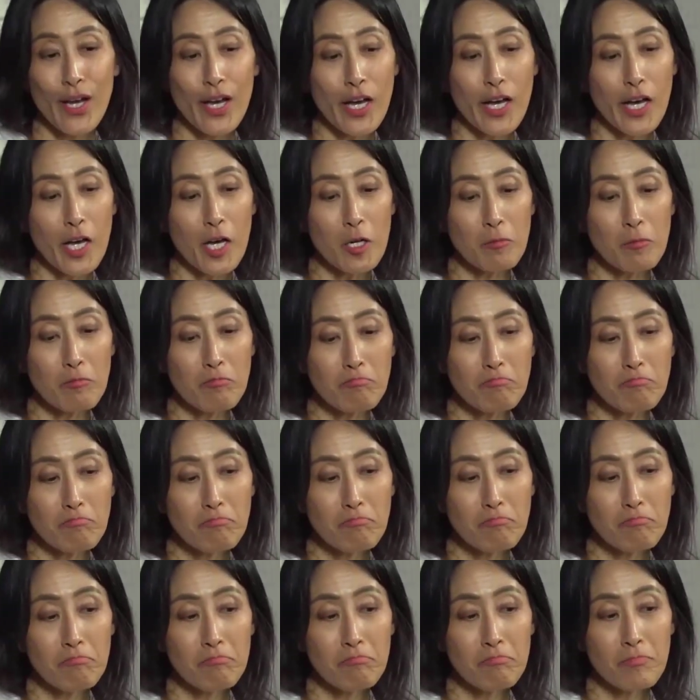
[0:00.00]

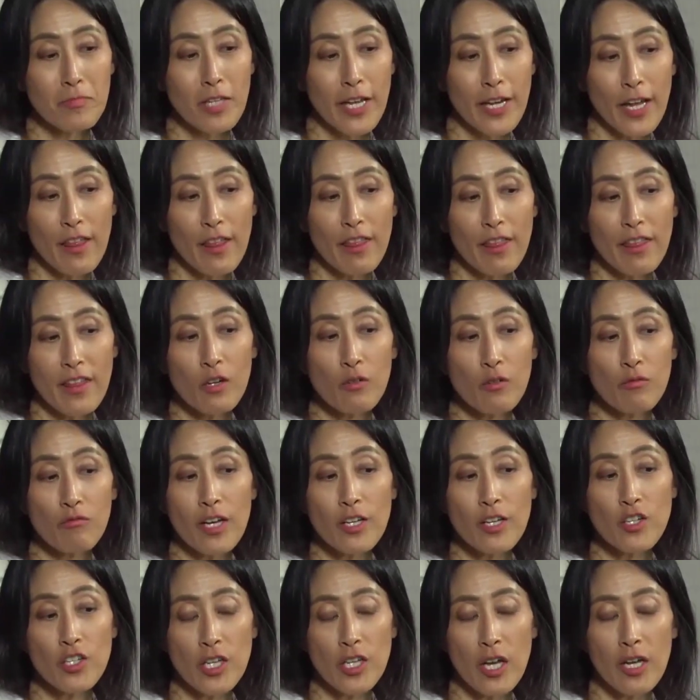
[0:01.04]
Um, and I think
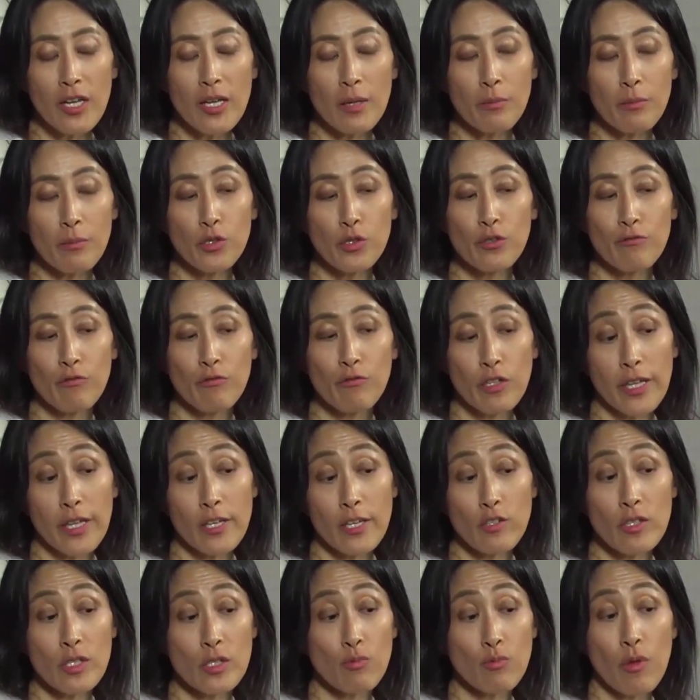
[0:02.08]
Russia improved
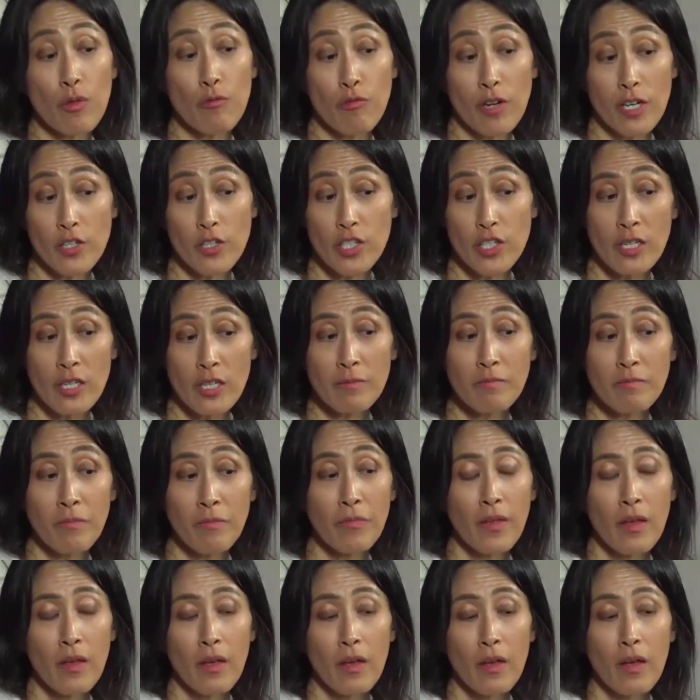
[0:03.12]
relations with Russia.
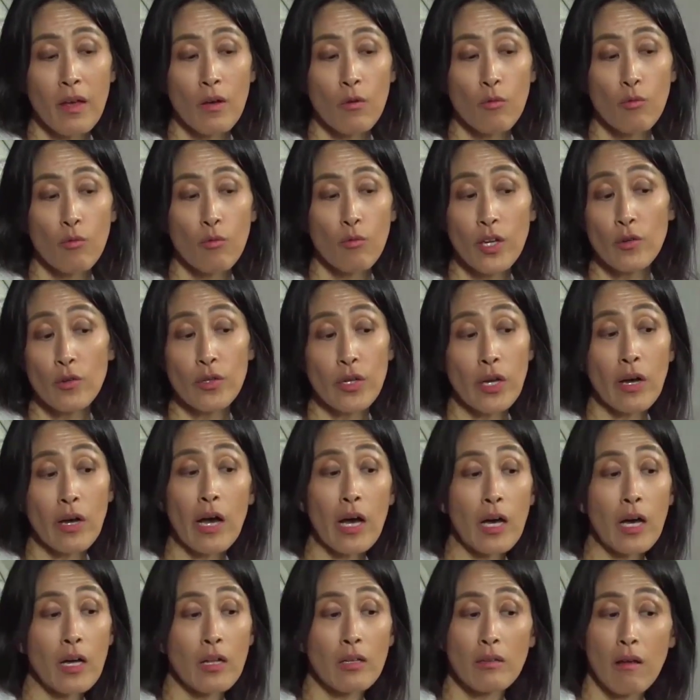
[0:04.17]
We don't
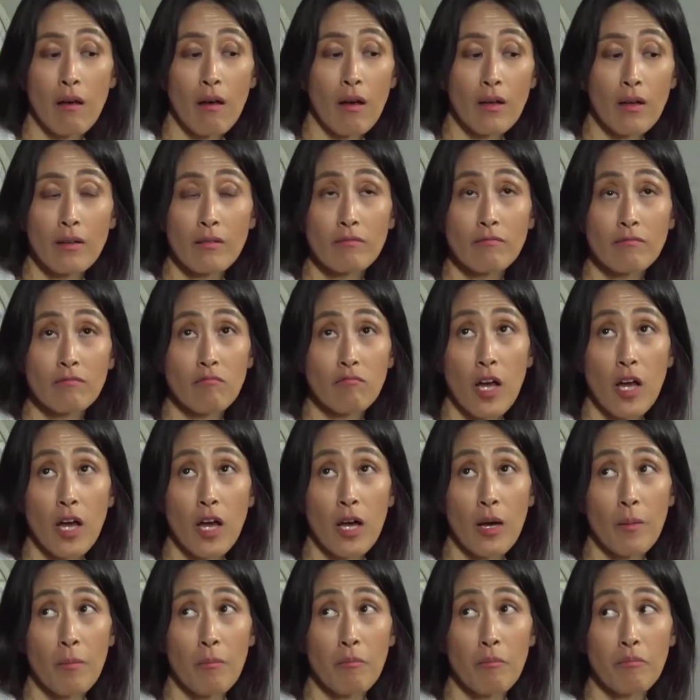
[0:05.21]
know how long
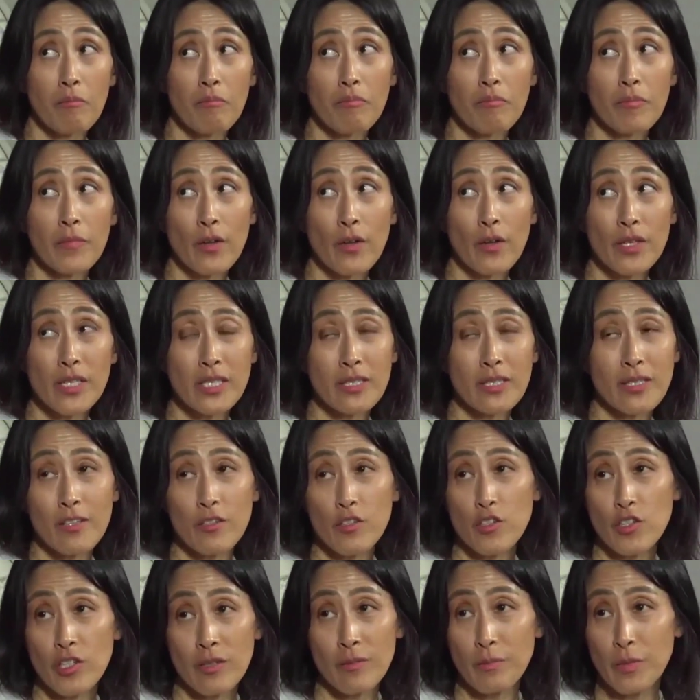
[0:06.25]
um, you know this
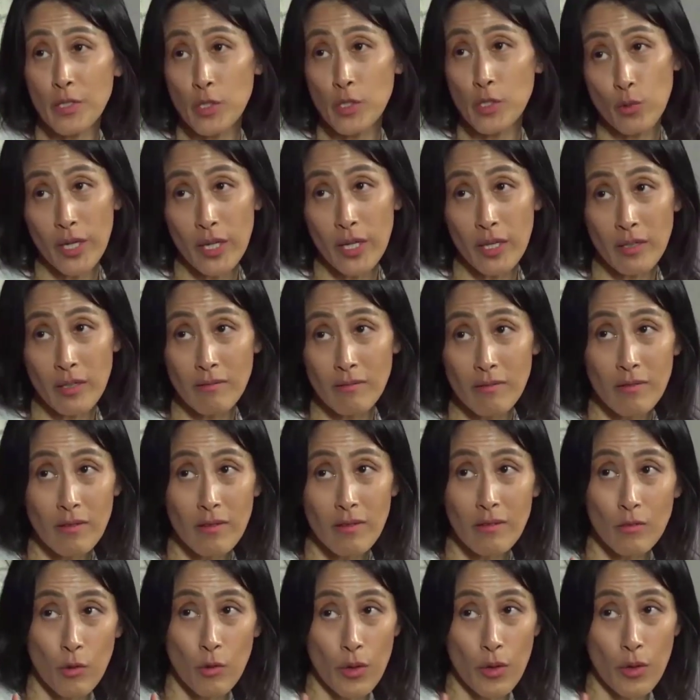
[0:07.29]
tension
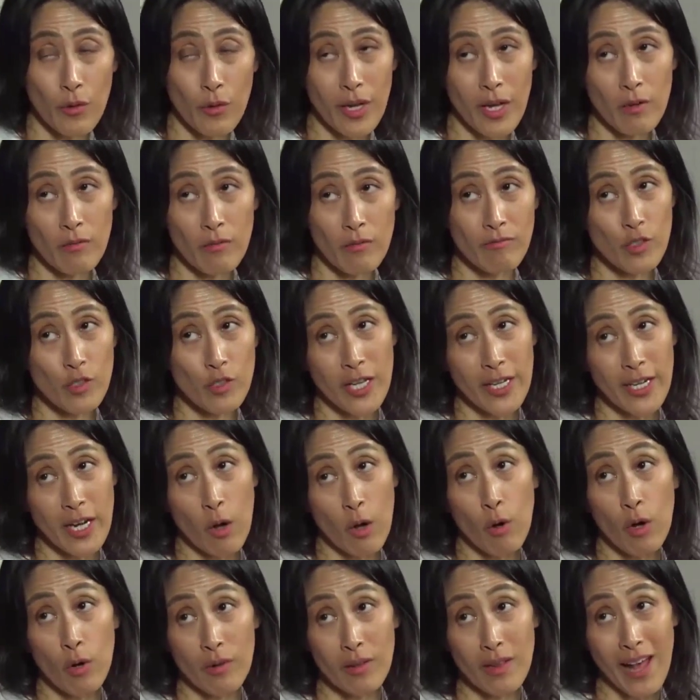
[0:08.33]
between North Korea and
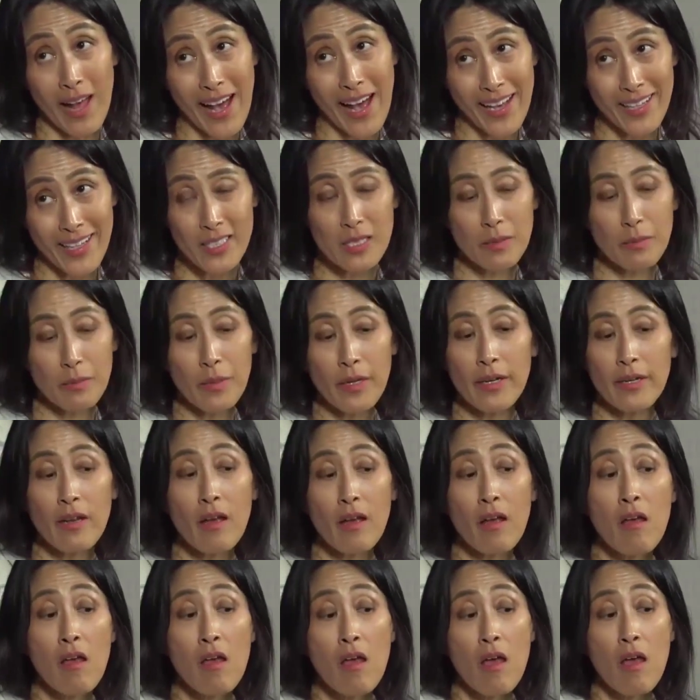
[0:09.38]
China will last,
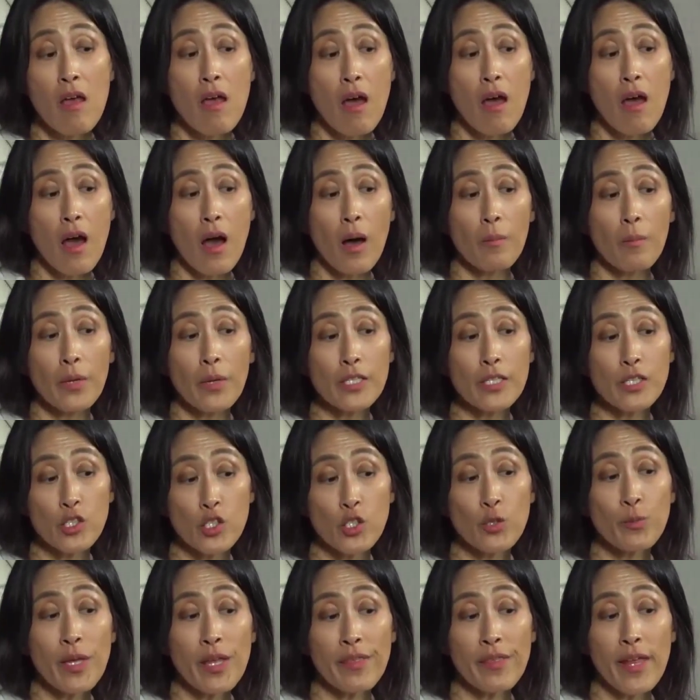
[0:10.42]
but um,
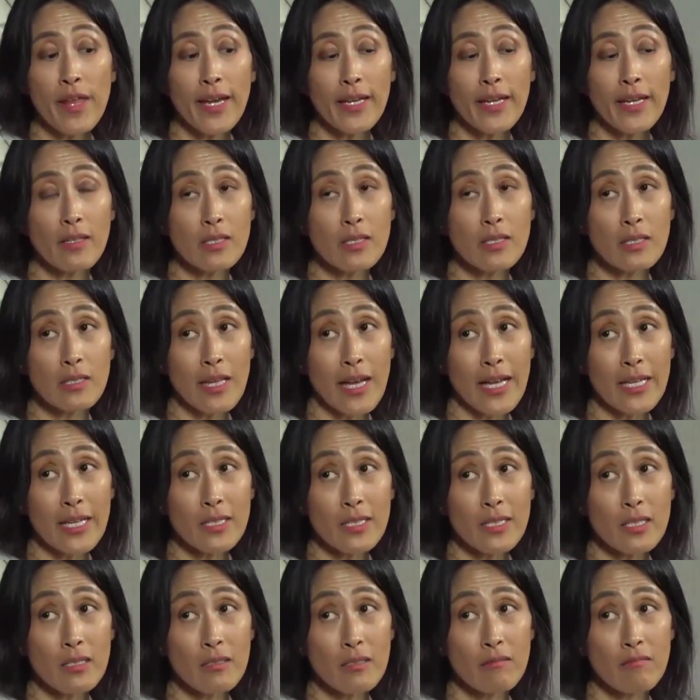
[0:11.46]
assuming that it doesn't
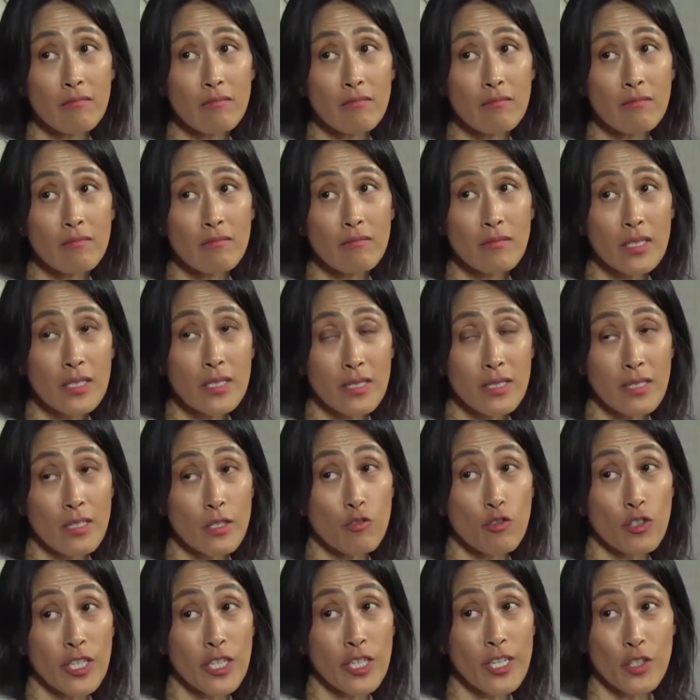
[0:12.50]
last, it's
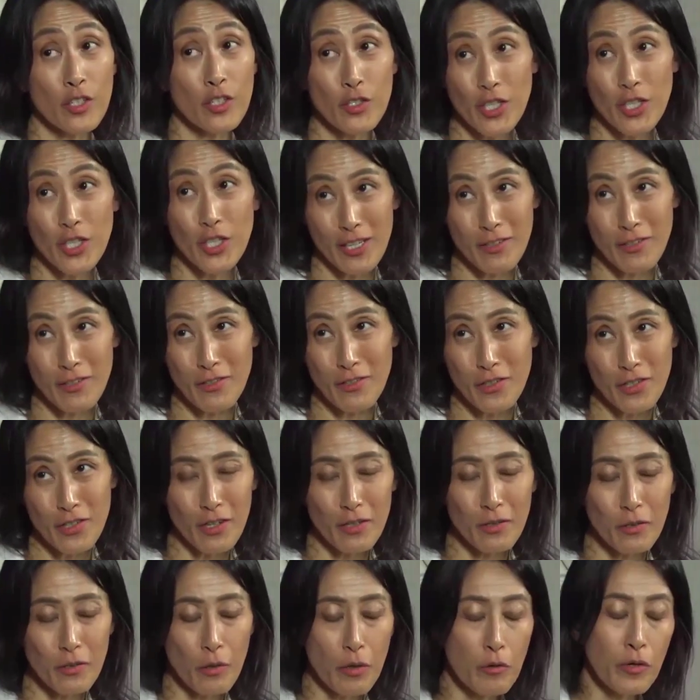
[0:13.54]
not a strategic change
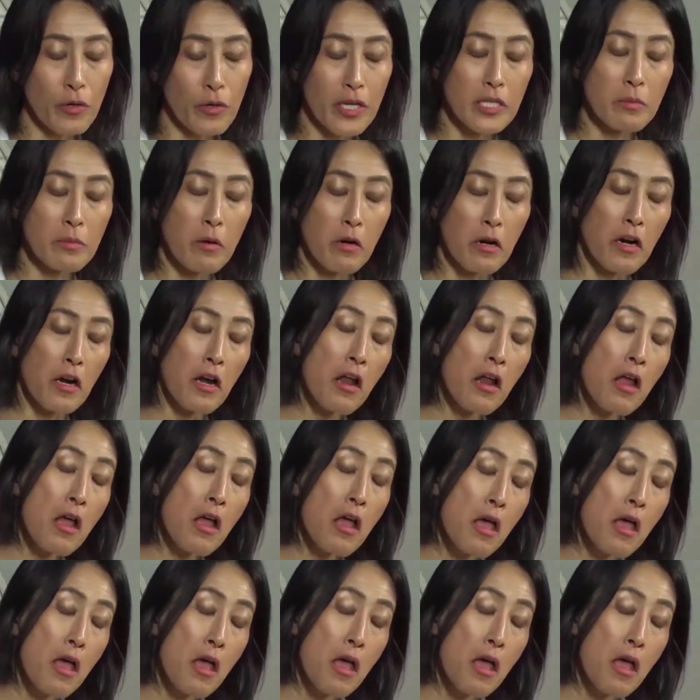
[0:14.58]
on North Korea's part.